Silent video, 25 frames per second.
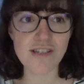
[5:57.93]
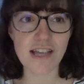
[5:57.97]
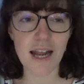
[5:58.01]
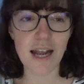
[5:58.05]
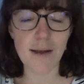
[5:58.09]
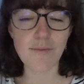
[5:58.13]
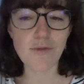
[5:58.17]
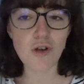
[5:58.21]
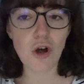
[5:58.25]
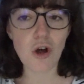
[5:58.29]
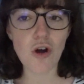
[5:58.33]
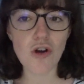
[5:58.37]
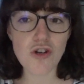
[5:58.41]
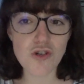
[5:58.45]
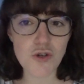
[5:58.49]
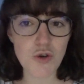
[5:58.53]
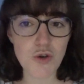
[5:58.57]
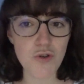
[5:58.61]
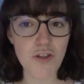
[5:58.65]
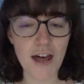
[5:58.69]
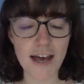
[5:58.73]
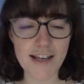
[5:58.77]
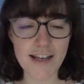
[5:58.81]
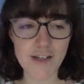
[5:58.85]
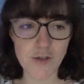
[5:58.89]
and I'm not sure
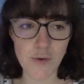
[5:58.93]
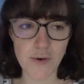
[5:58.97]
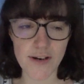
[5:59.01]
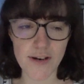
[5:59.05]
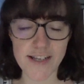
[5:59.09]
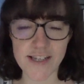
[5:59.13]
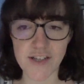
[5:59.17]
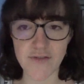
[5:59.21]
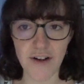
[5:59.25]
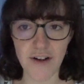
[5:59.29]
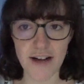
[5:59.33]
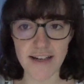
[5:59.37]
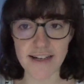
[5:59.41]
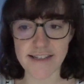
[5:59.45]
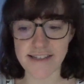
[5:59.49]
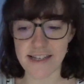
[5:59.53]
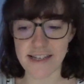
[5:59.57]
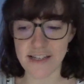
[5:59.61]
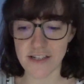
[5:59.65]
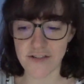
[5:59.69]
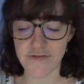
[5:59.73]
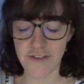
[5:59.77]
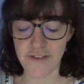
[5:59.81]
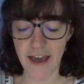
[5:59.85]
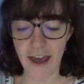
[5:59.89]
that is always the right
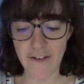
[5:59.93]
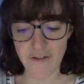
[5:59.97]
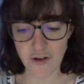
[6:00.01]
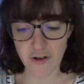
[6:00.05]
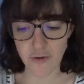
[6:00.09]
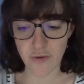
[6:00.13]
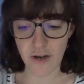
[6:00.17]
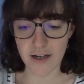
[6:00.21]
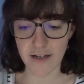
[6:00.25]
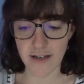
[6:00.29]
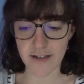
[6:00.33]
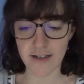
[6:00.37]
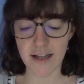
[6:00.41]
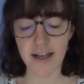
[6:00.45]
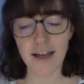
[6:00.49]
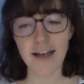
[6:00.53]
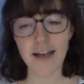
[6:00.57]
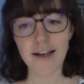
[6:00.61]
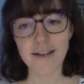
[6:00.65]
decision for everyone.